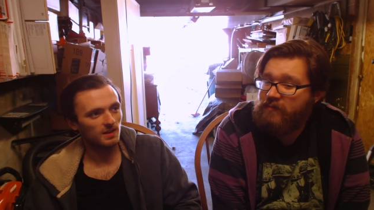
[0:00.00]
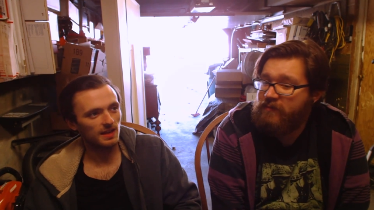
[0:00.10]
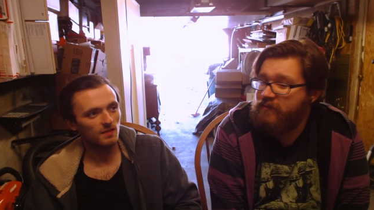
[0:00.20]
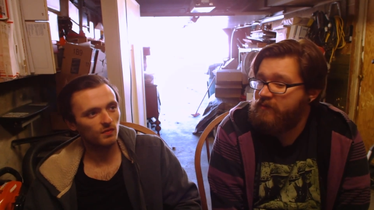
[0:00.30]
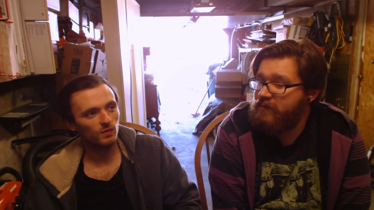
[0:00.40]

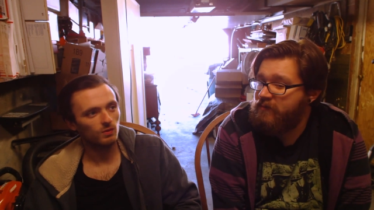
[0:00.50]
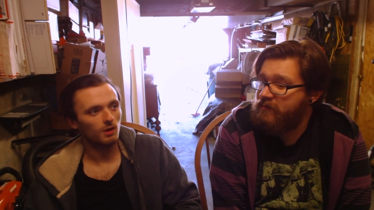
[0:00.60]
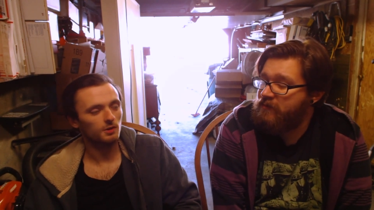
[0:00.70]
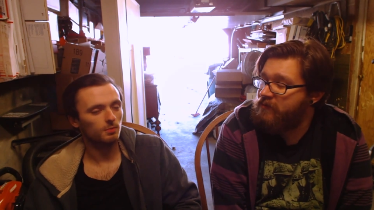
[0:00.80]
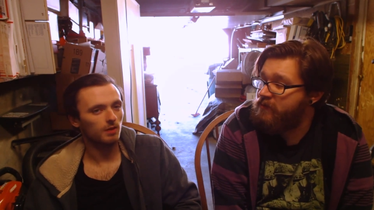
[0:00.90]
Speaker 1: if
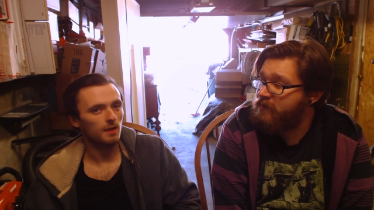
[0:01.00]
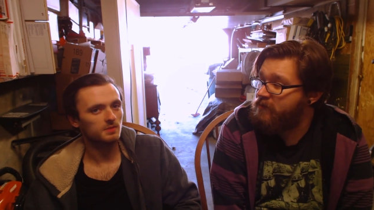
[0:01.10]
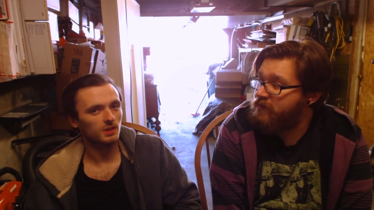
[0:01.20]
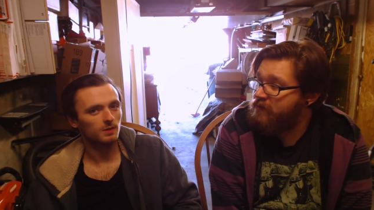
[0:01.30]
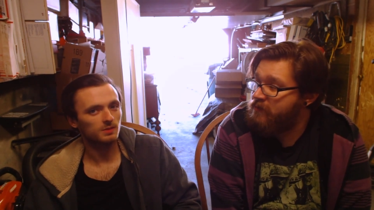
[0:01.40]
under prime
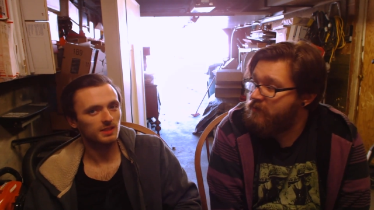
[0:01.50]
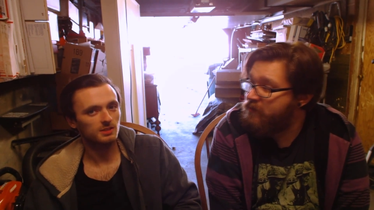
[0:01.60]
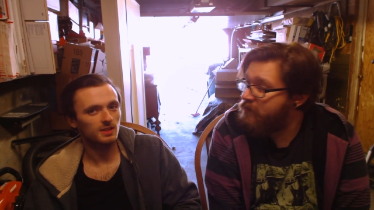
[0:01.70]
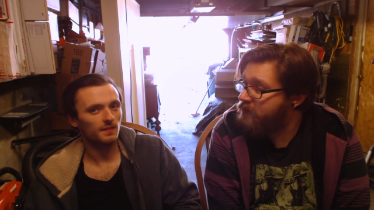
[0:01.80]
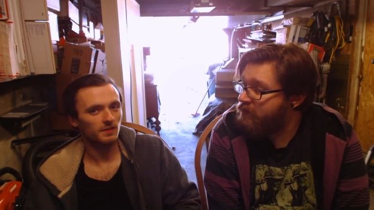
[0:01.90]

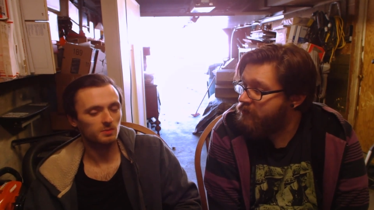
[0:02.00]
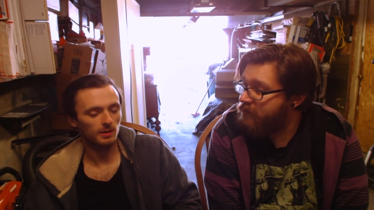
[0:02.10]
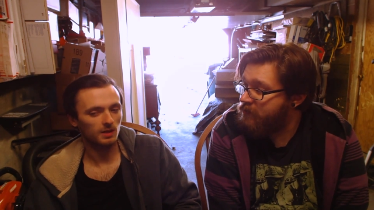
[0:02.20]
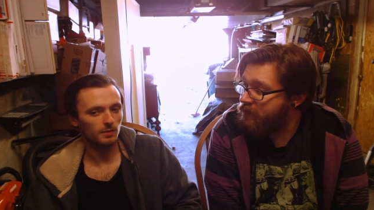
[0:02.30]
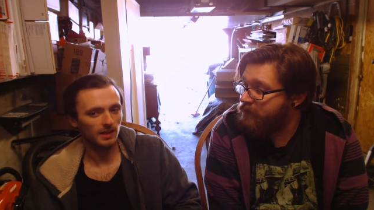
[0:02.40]
circumstances, I think this
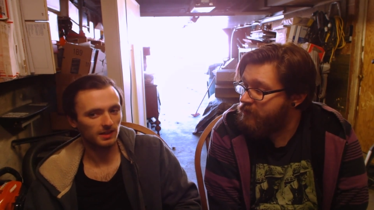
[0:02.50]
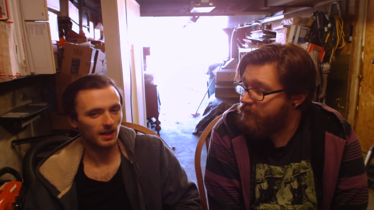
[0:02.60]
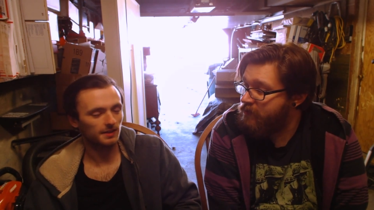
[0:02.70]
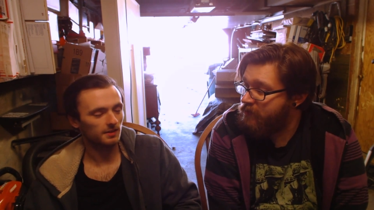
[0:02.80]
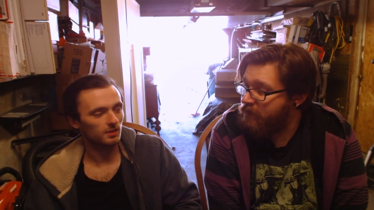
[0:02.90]
beer could be like a
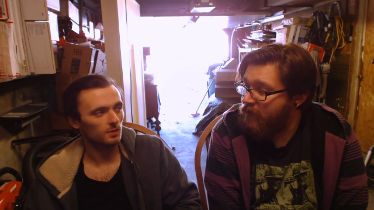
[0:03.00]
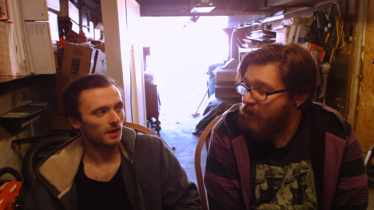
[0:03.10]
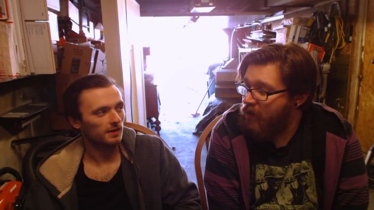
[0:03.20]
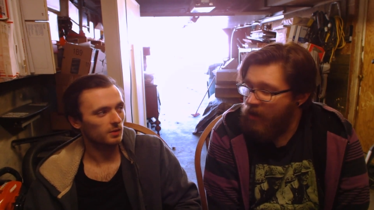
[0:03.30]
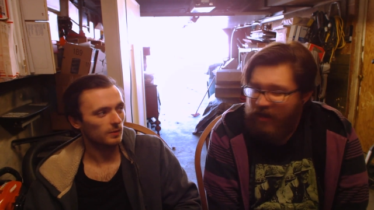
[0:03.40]
92,
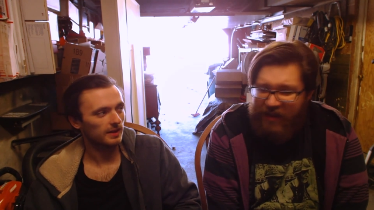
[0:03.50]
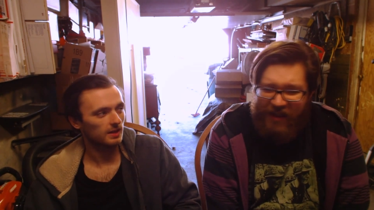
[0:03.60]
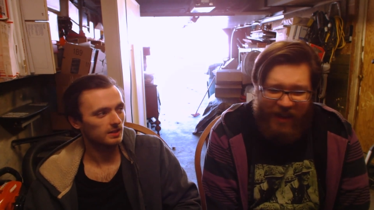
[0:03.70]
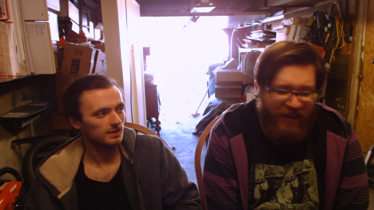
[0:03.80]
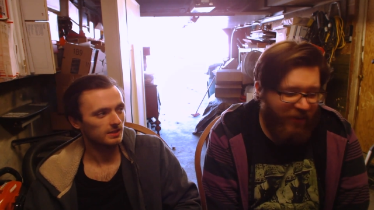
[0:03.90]
93.
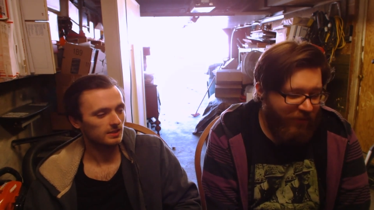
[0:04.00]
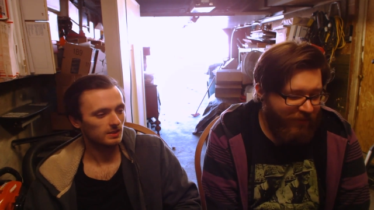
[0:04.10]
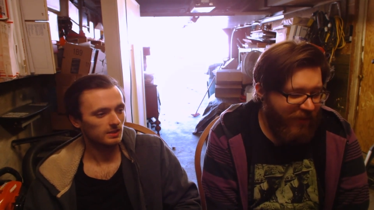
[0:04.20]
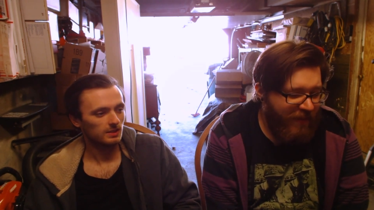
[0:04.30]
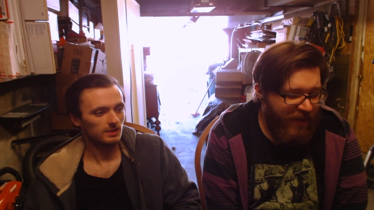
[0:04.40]
I do.
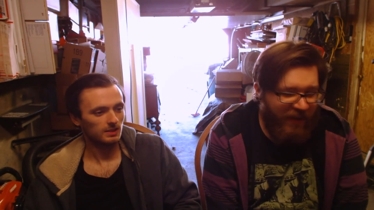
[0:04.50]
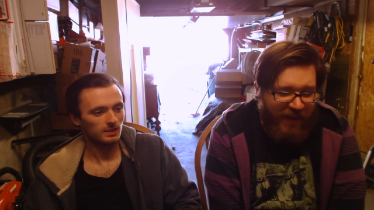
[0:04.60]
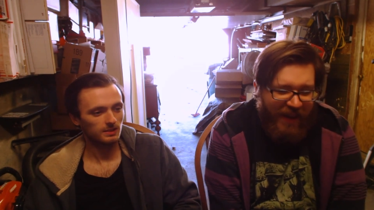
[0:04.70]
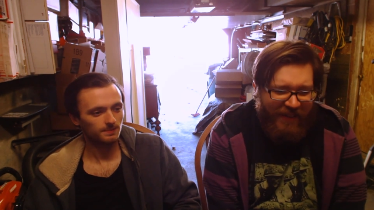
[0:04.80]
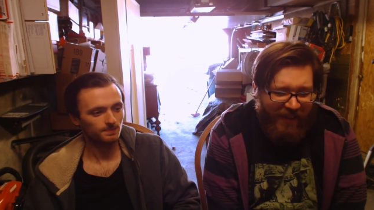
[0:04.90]
Speaker 2: I mean,
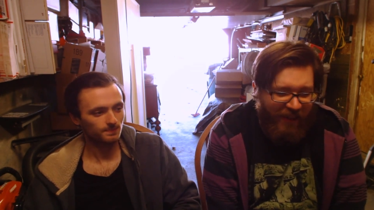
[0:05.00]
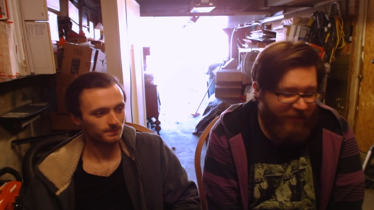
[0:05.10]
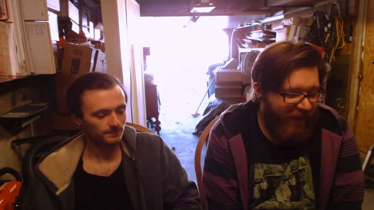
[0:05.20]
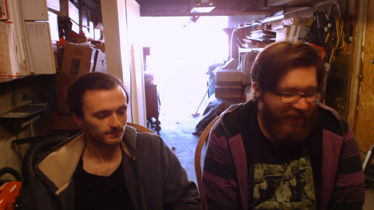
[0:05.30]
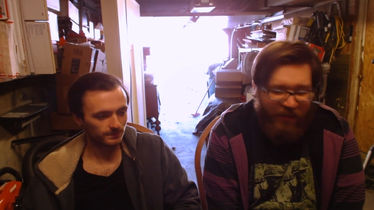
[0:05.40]
it has like a
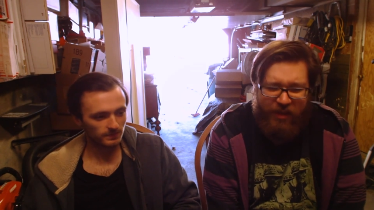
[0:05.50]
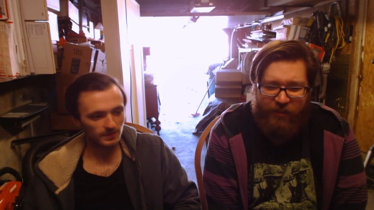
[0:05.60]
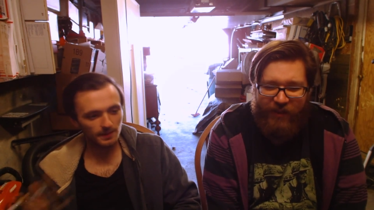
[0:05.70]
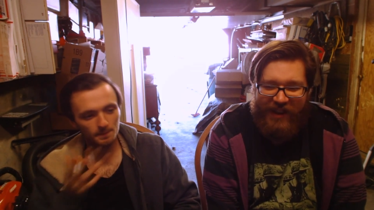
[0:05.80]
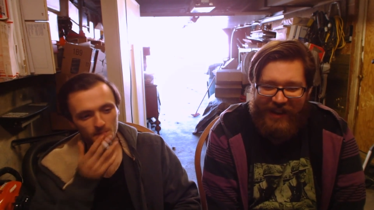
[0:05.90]
fucking
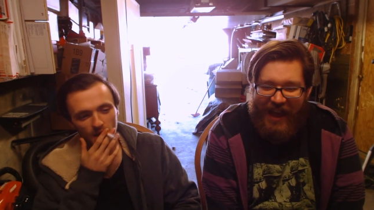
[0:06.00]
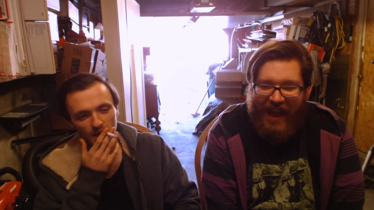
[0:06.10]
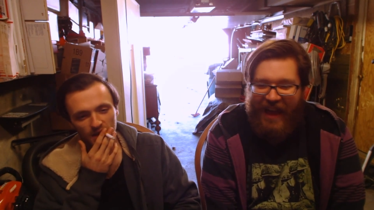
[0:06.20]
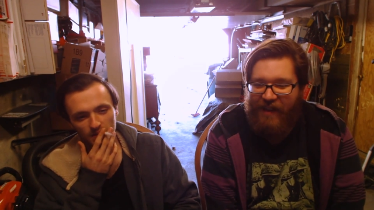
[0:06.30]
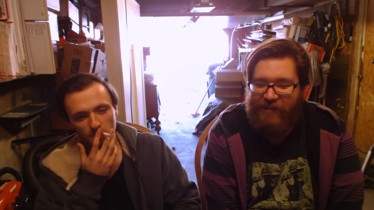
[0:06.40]
three and a
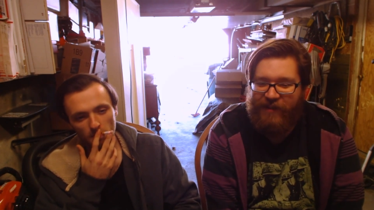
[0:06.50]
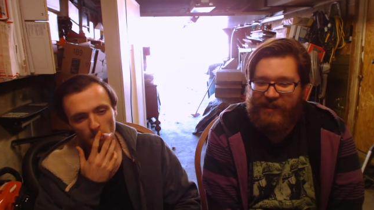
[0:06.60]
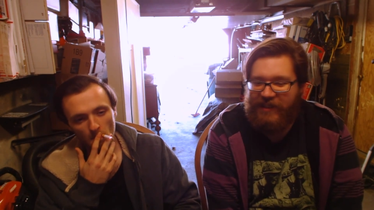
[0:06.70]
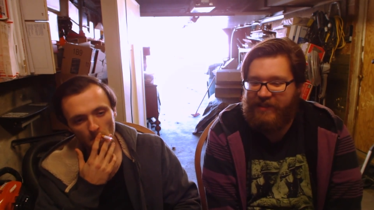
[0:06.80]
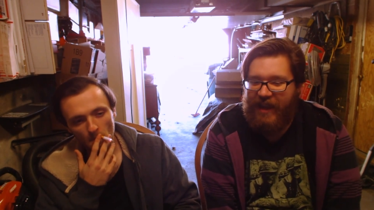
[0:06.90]
half
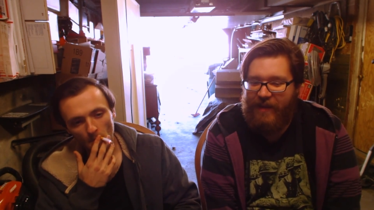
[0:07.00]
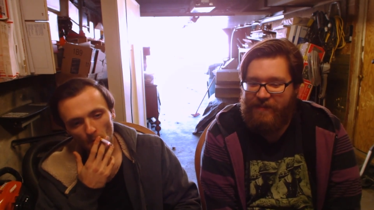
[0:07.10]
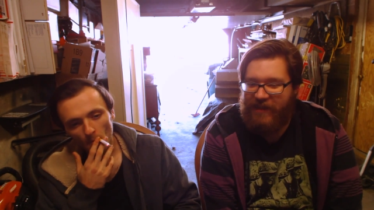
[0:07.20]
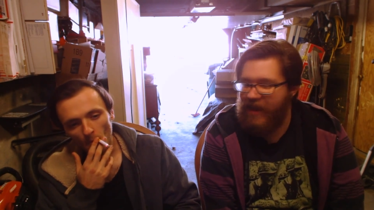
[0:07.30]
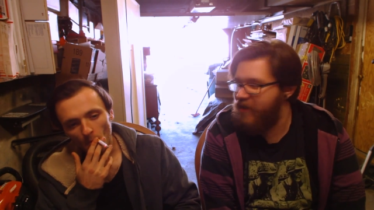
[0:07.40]
on
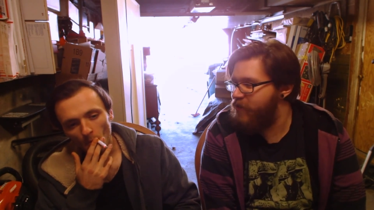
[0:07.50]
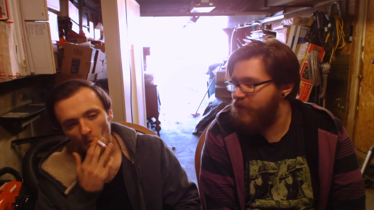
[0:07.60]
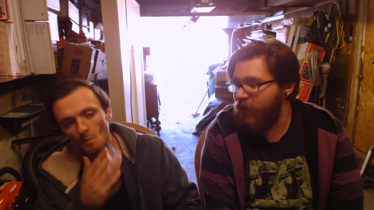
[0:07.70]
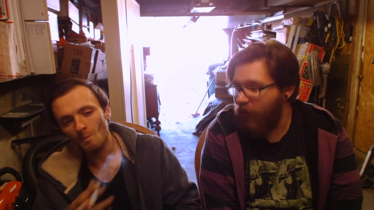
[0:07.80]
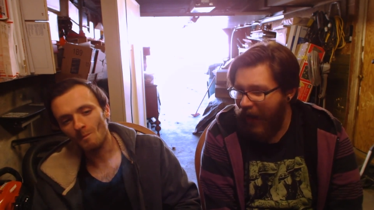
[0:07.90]
Untappd, and I don't
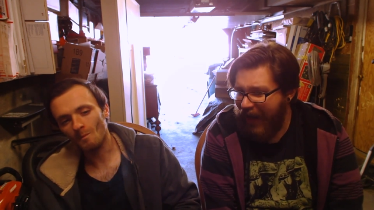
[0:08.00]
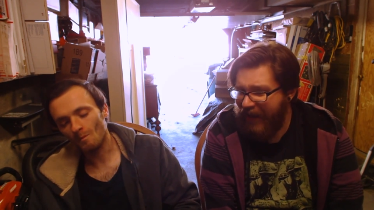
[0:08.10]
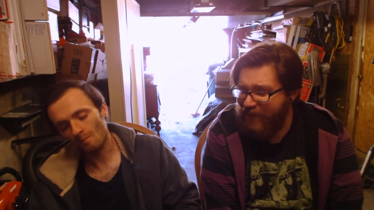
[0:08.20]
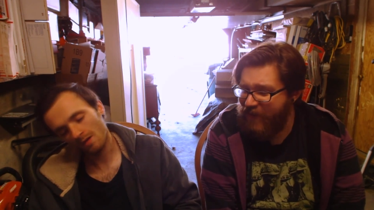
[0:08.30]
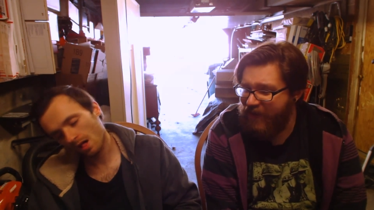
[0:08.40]
know why
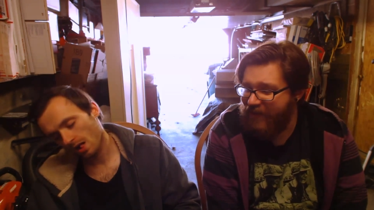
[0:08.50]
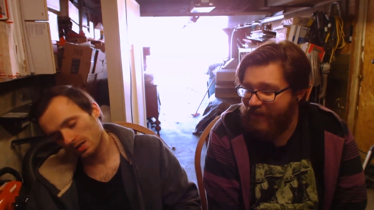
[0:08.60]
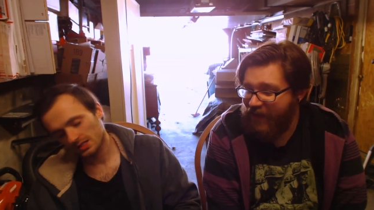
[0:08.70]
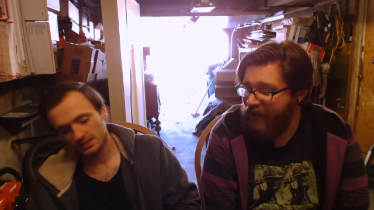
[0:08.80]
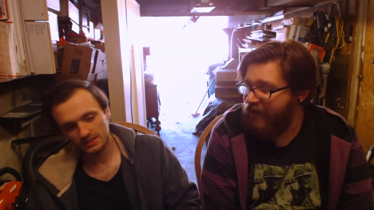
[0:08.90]

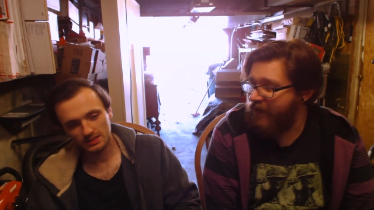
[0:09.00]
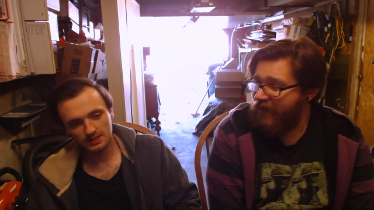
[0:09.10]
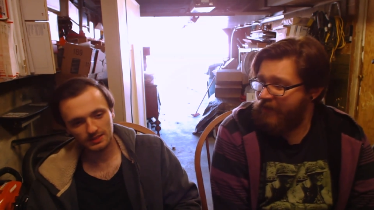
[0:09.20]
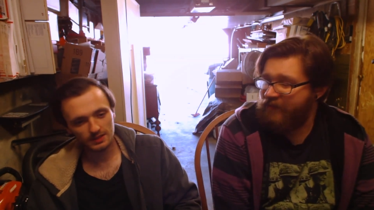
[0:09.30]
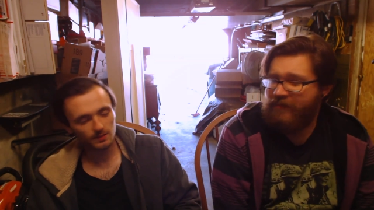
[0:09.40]
because
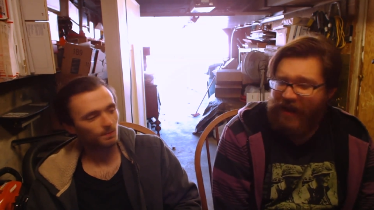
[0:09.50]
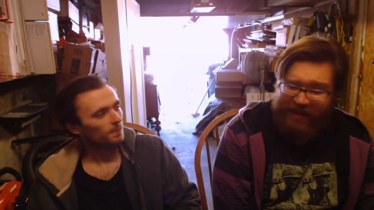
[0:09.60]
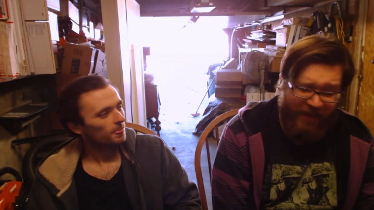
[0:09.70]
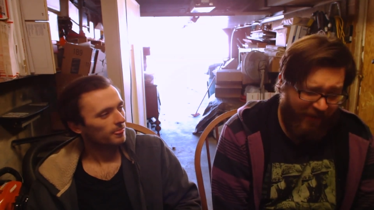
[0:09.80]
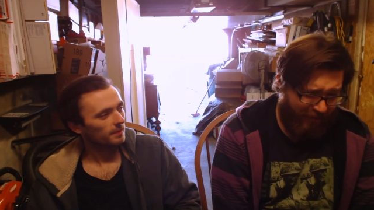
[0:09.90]
I
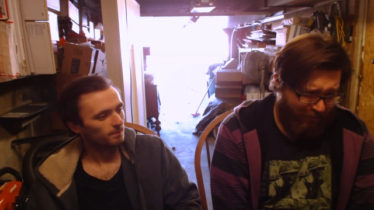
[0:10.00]
think